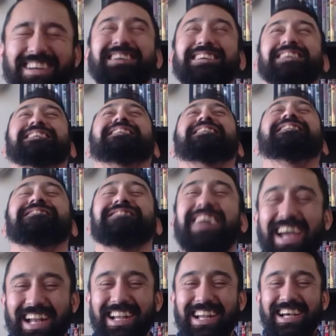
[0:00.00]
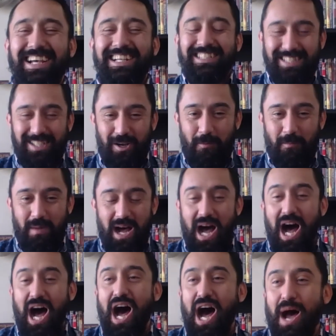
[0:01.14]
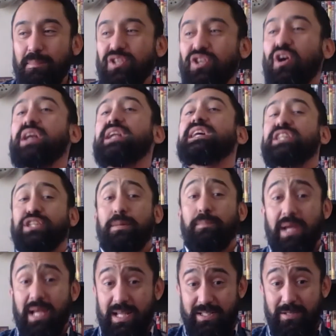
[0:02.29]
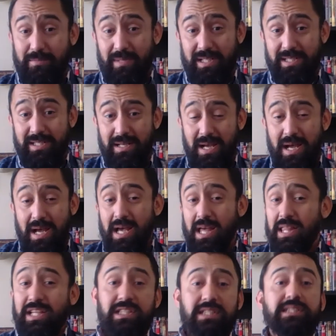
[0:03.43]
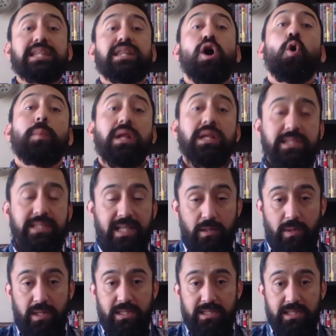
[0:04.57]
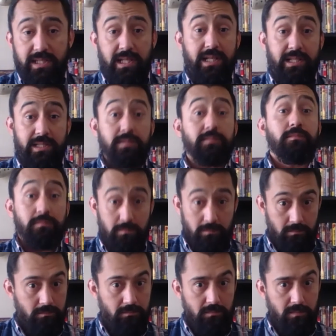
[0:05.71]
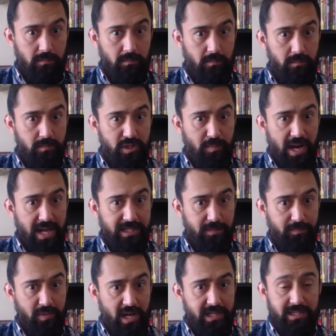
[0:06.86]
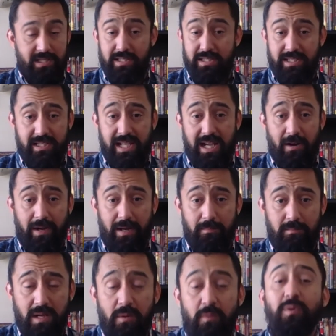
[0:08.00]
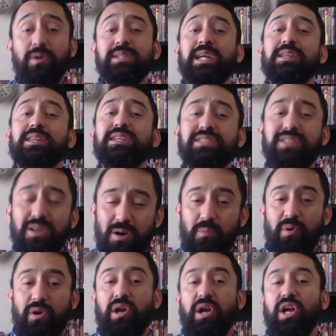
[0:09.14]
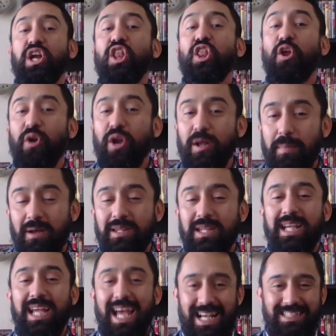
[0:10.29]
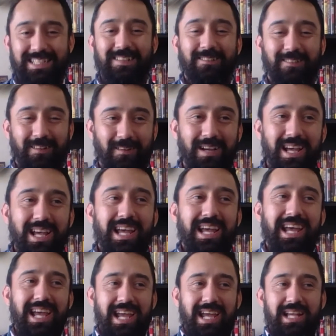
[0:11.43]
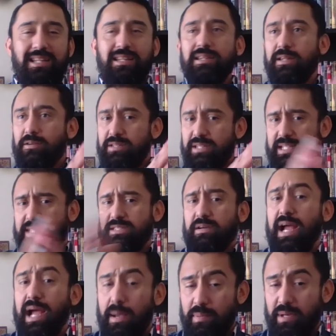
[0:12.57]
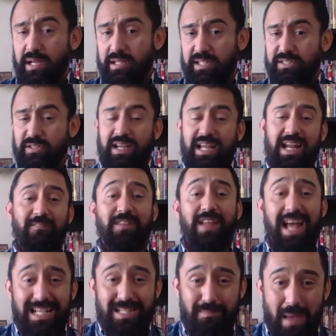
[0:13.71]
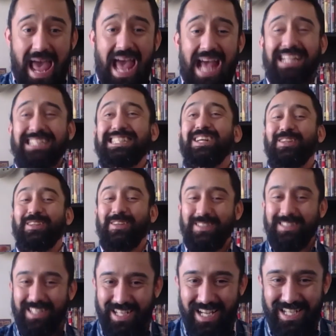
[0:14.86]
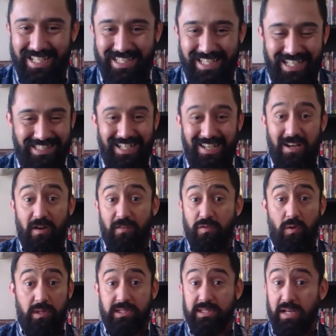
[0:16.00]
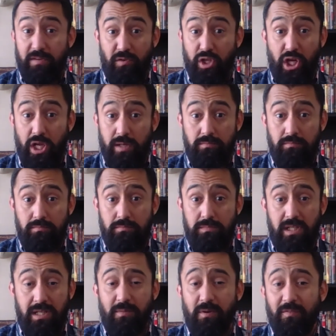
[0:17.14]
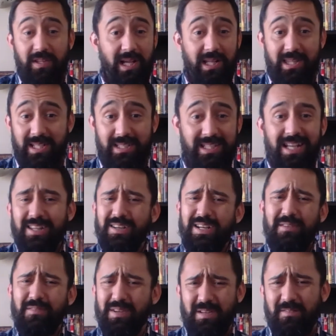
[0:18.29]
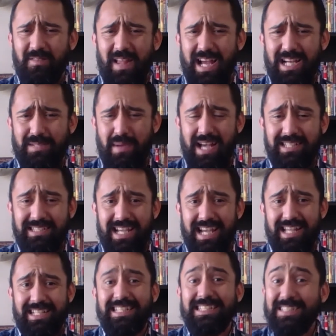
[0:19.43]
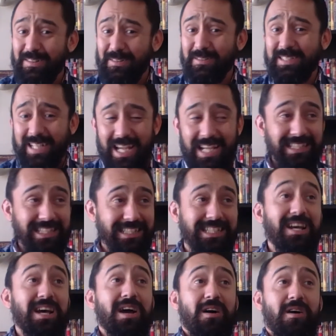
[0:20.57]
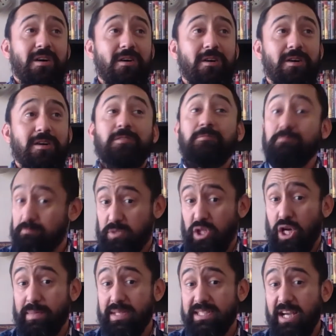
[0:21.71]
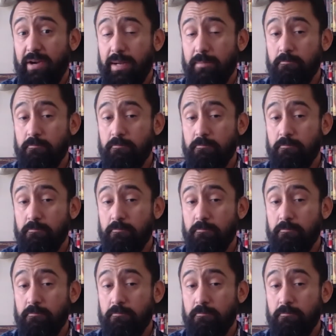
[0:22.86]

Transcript: Oh man. So I'm trying not to jump ahead too much. Let's just say the opening sequence is, surprise, surprise, scary. We're setting the tone, we're learning about the cast and crew, and little things start happening. They start getting flashbacks, hallucinations. Of course, never good. In a movie like this, they're never good flashbacks, and these hallucinations are gonna be scary.